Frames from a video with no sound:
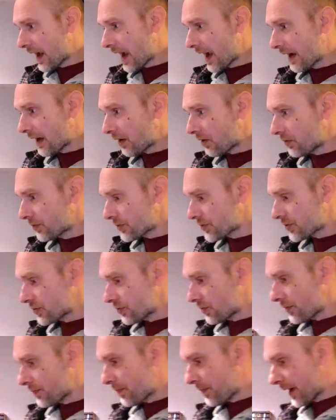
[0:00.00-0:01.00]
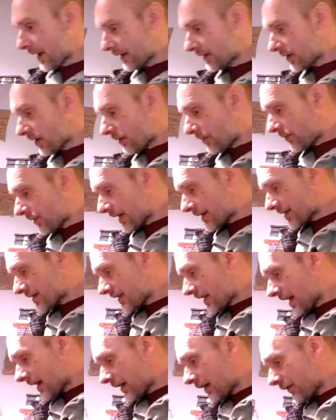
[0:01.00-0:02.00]
I also picked up a
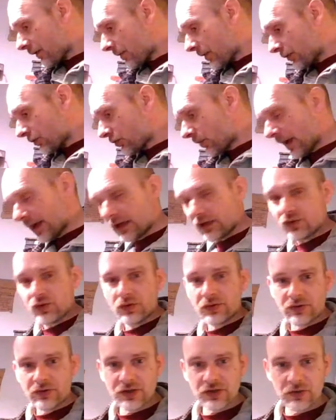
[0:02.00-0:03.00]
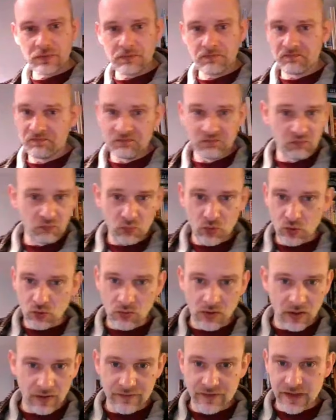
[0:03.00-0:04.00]
stack of about 20 John Grisham. You
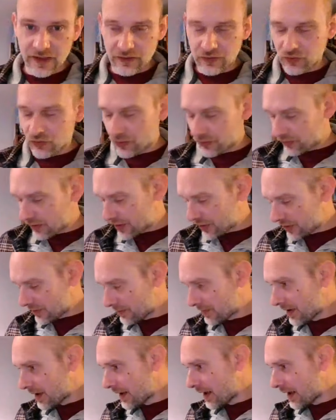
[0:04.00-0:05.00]
know I love selling John Grisham.